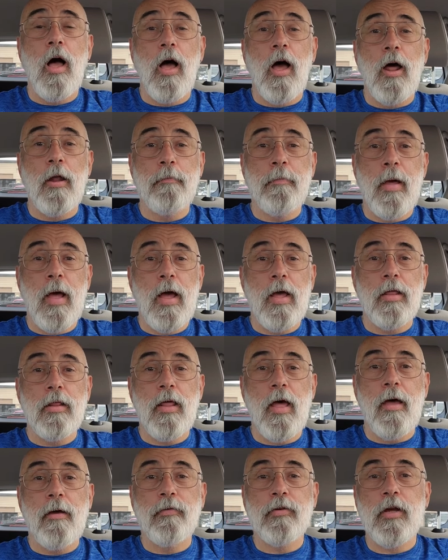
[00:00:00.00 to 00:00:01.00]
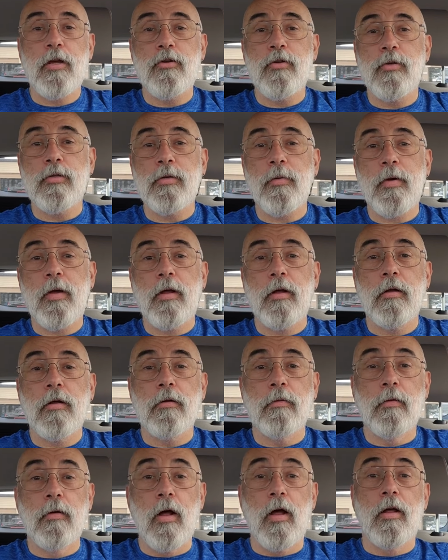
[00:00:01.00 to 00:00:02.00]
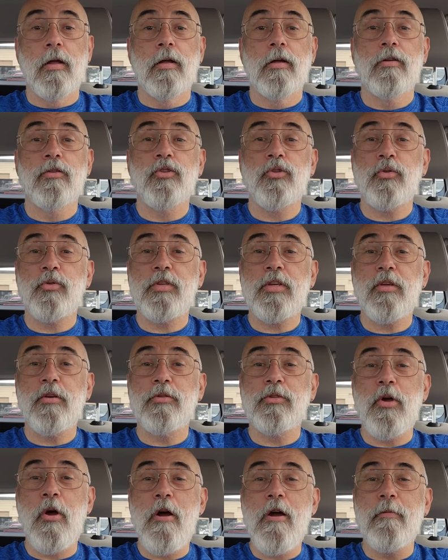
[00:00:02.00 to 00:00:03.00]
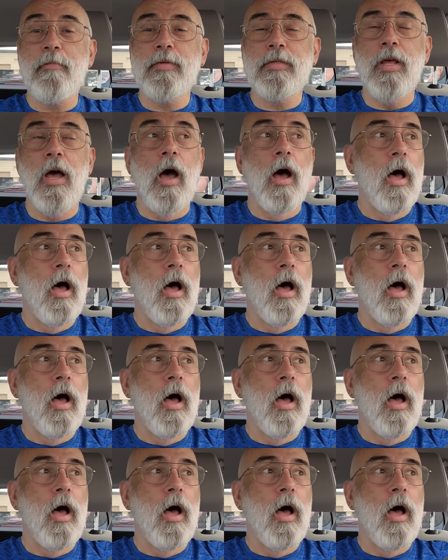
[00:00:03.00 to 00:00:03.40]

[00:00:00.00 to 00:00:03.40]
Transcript: on my left. Can you see? Whoa, do you see those arms?